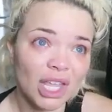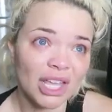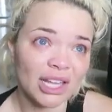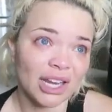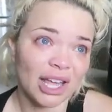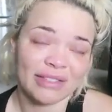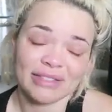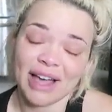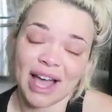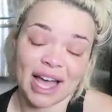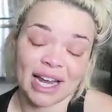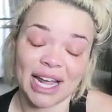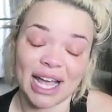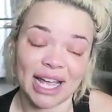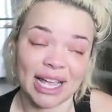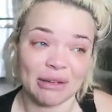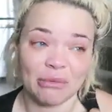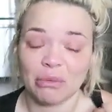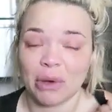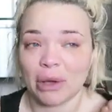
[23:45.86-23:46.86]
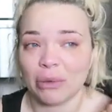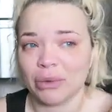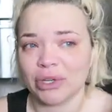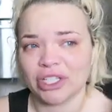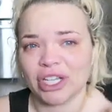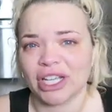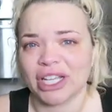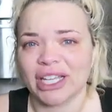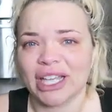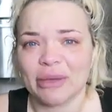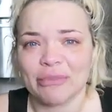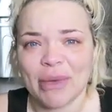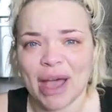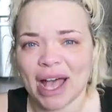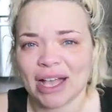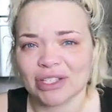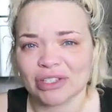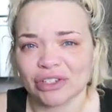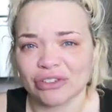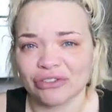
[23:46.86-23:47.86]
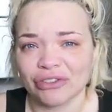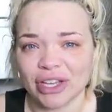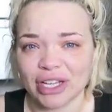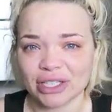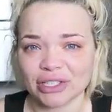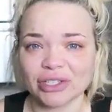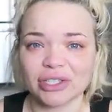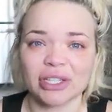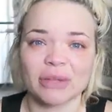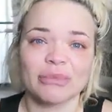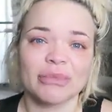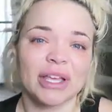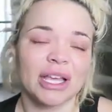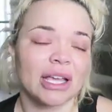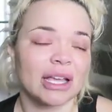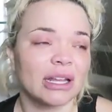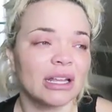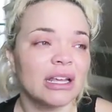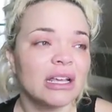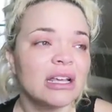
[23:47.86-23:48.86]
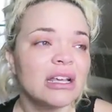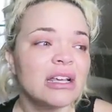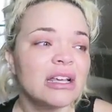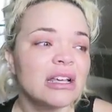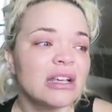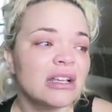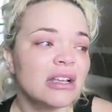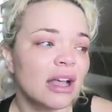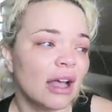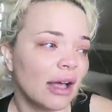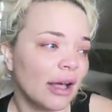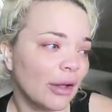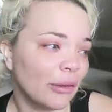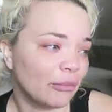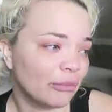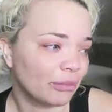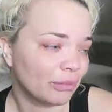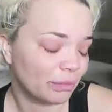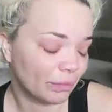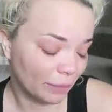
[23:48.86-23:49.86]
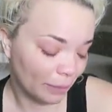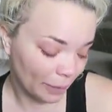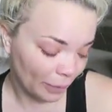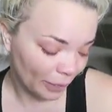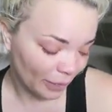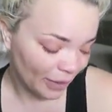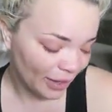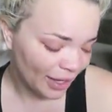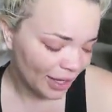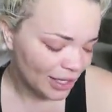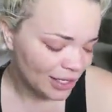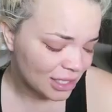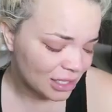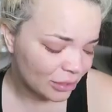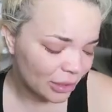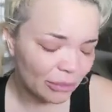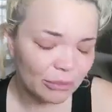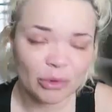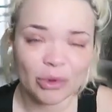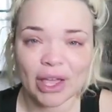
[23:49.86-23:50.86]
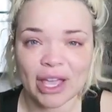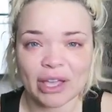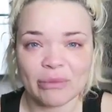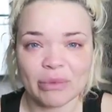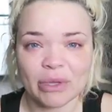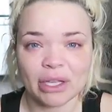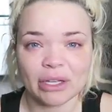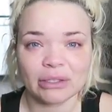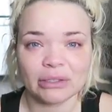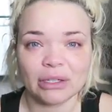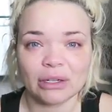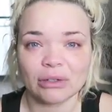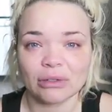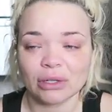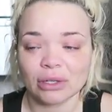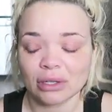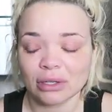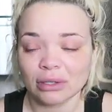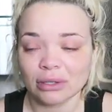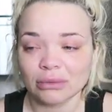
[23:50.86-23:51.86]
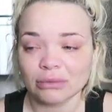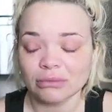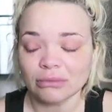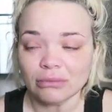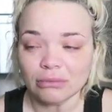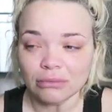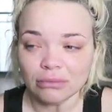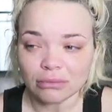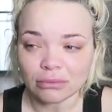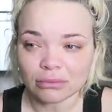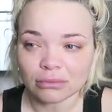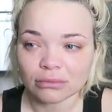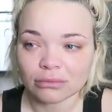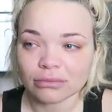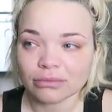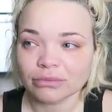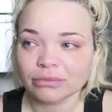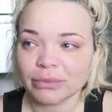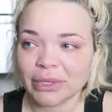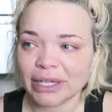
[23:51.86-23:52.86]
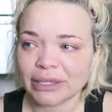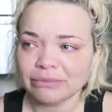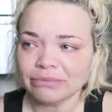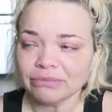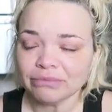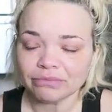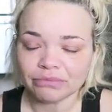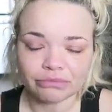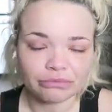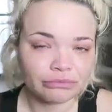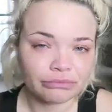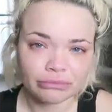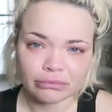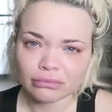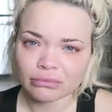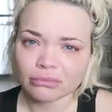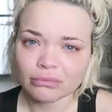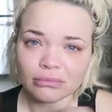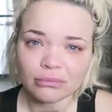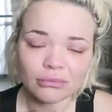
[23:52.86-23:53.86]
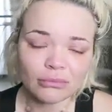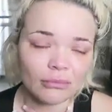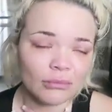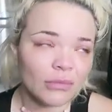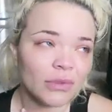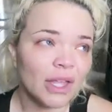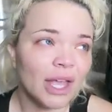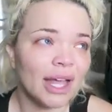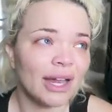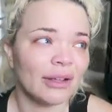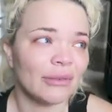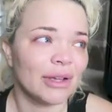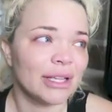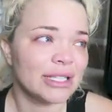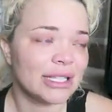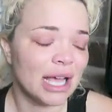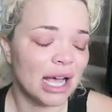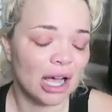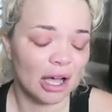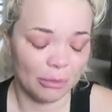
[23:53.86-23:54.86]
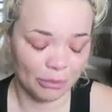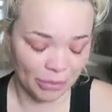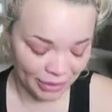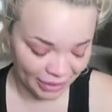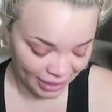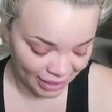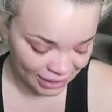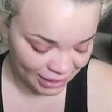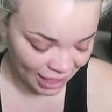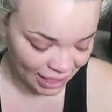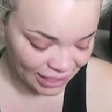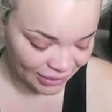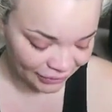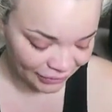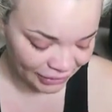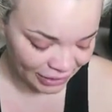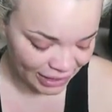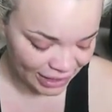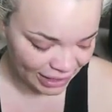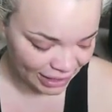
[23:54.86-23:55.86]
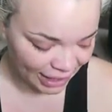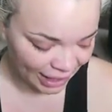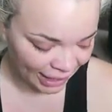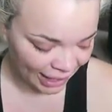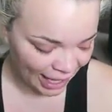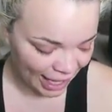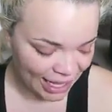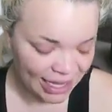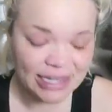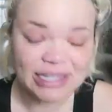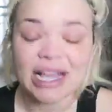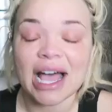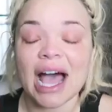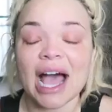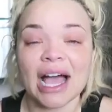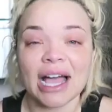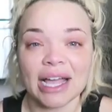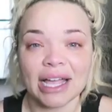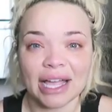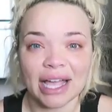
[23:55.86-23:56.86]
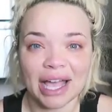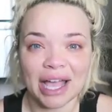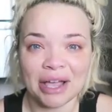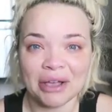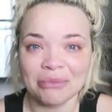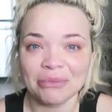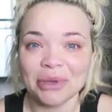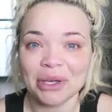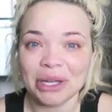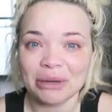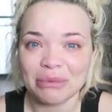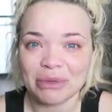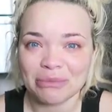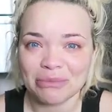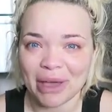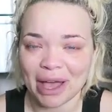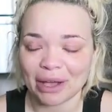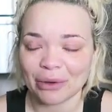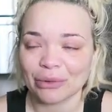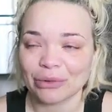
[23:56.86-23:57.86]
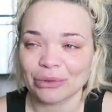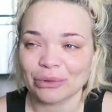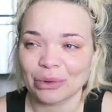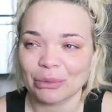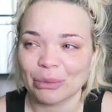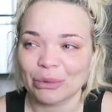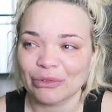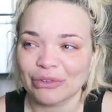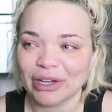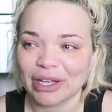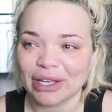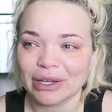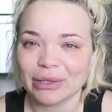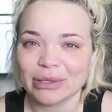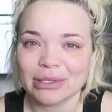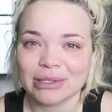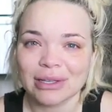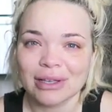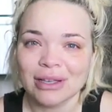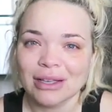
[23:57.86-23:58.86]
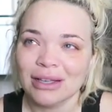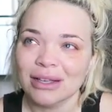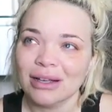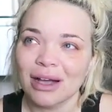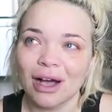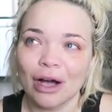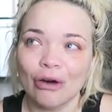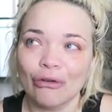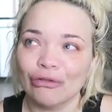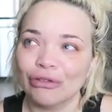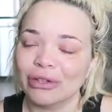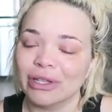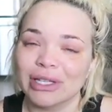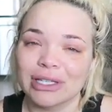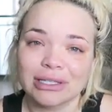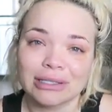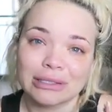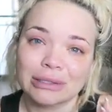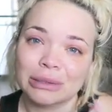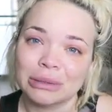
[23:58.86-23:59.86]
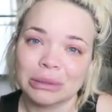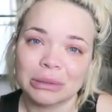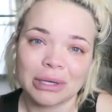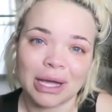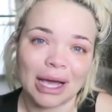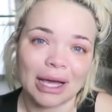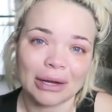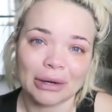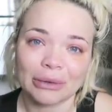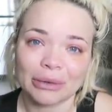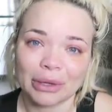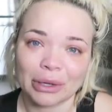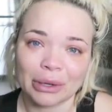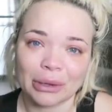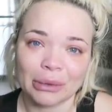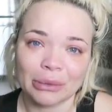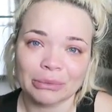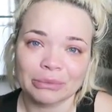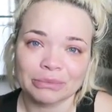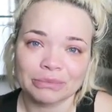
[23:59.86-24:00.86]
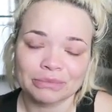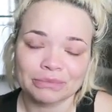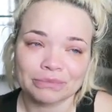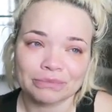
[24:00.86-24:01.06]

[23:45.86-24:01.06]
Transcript: And that I wish I could get past or fix or something. And I guess that's why I'm okay being alone. But anyways, thanks guys for listening, and I am gonna be back with normal videos hopefully soon. I don't know.